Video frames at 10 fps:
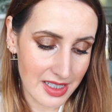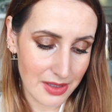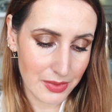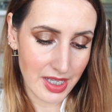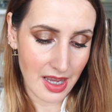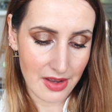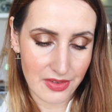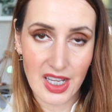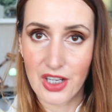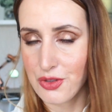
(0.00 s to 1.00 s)
And then we
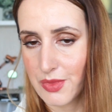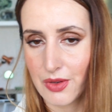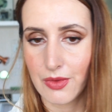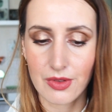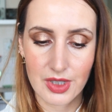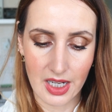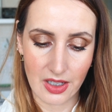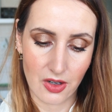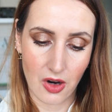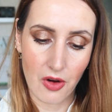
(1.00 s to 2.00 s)
have cashmere wood
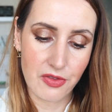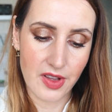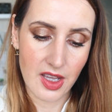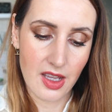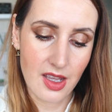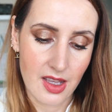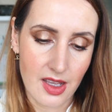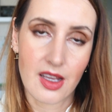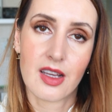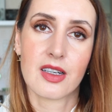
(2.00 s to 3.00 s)
and coffee.
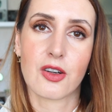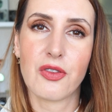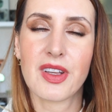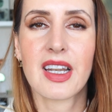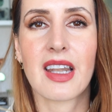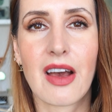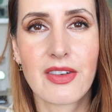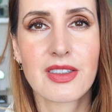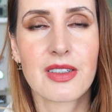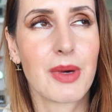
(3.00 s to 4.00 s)
Coffee and
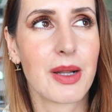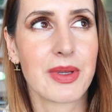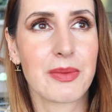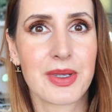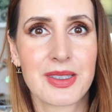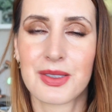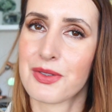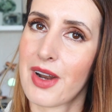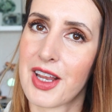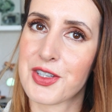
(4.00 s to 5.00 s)
lavender might be a bit
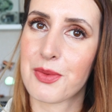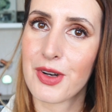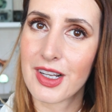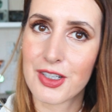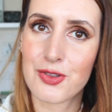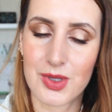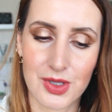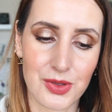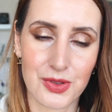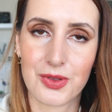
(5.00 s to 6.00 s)
strange. I'm really
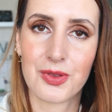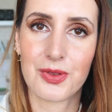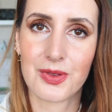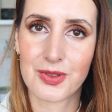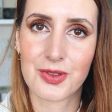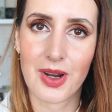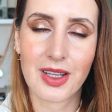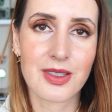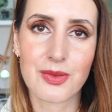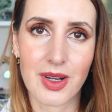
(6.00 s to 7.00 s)
interested to
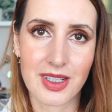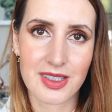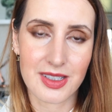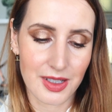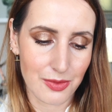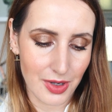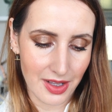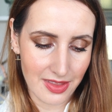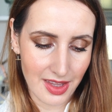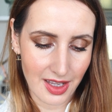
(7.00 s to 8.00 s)
try this one and see what
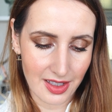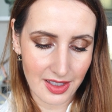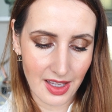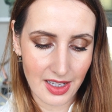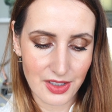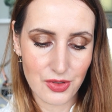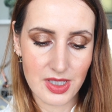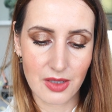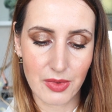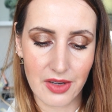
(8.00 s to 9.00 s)
I think. Yeah,
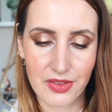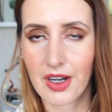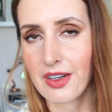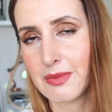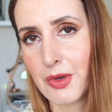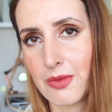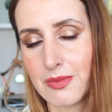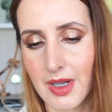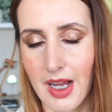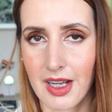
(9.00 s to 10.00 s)
interesting. We have
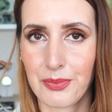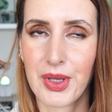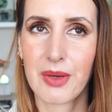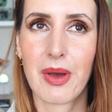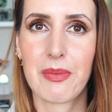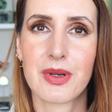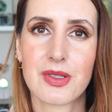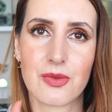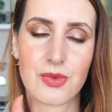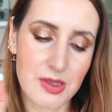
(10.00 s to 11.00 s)
cardamom and pink pepper,
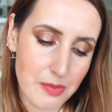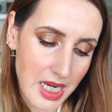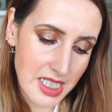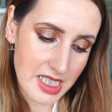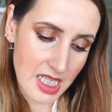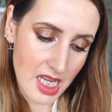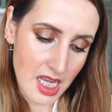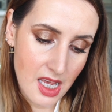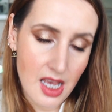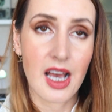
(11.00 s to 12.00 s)
so
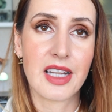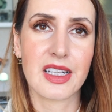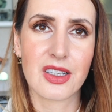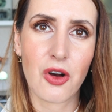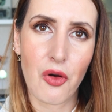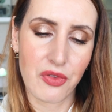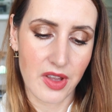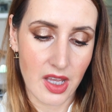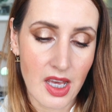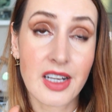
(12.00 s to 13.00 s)
spicy, and then
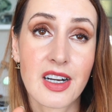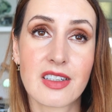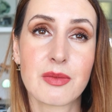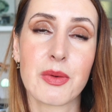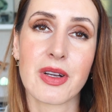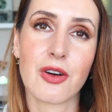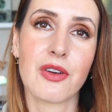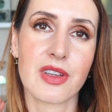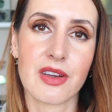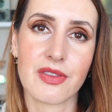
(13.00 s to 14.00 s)
coffee. Cardamom and
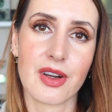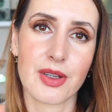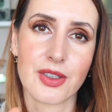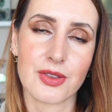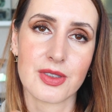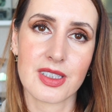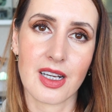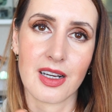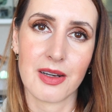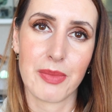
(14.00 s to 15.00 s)
coffee are very good
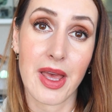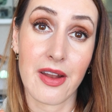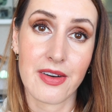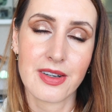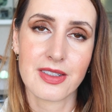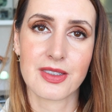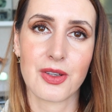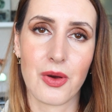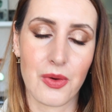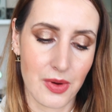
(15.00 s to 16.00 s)
pair.
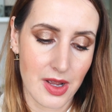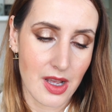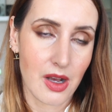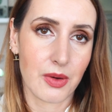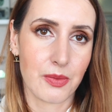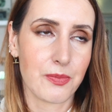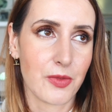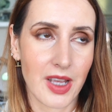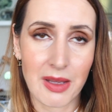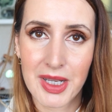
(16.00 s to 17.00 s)
So
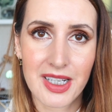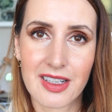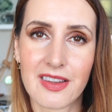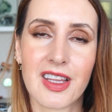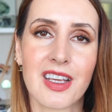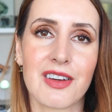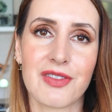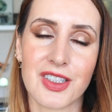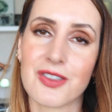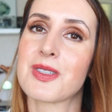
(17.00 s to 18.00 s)
immediately think
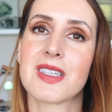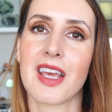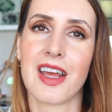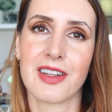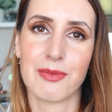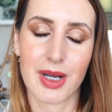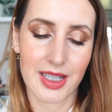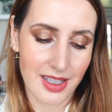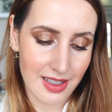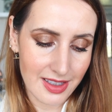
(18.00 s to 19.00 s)
of Intoxicated
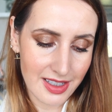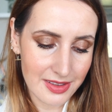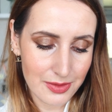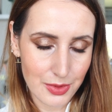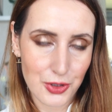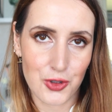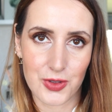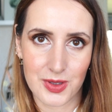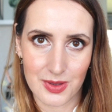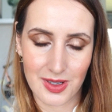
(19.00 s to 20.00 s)
by Kilian, which
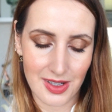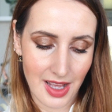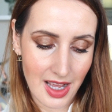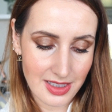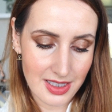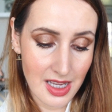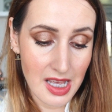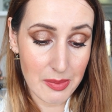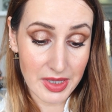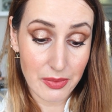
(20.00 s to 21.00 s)
is that.
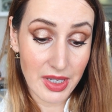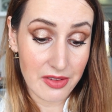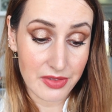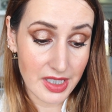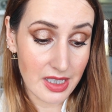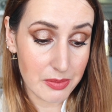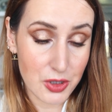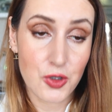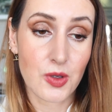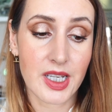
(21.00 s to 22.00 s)
But then we have vanilla,
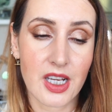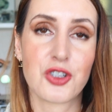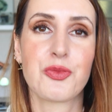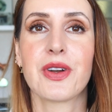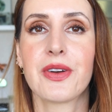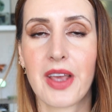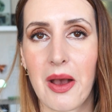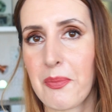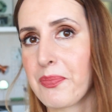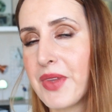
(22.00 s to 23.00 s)
patchouli, cashmere.
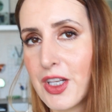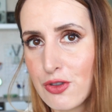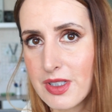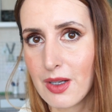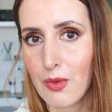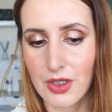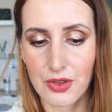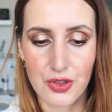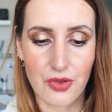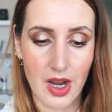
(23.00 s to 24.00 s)
Yeah, interesting one
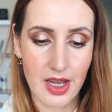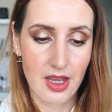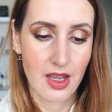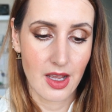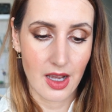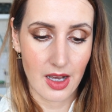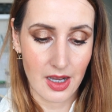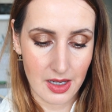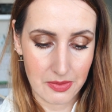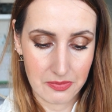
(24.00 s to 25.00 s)
to try.
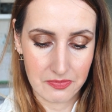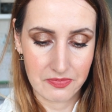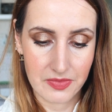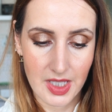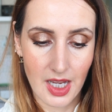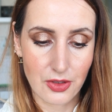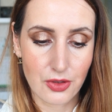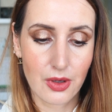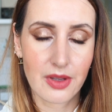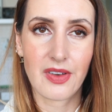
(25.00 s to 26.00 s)
Yeah, I
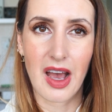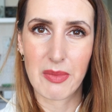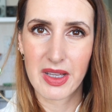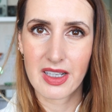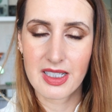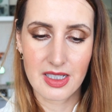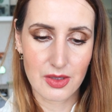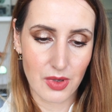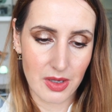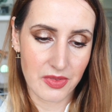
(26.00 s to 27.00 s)
don't know if amethyst
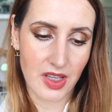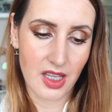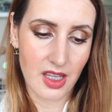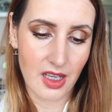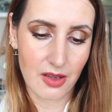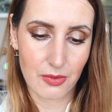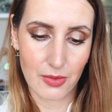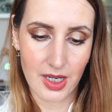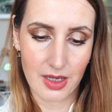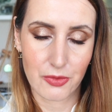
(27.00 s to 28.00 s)
is what I'm
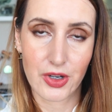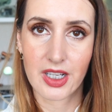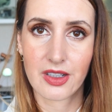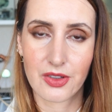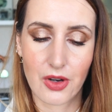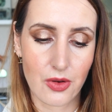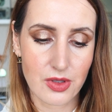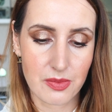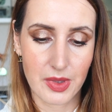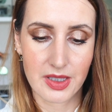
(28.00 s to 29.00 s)
thinking when I'm reading the
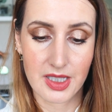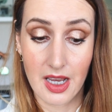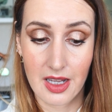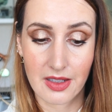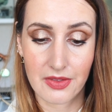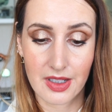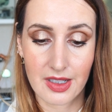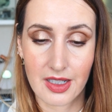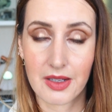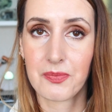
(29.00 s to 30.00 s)
notes, but yeah,
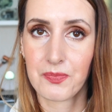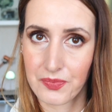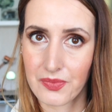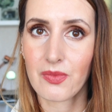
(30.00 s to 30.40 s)
definitely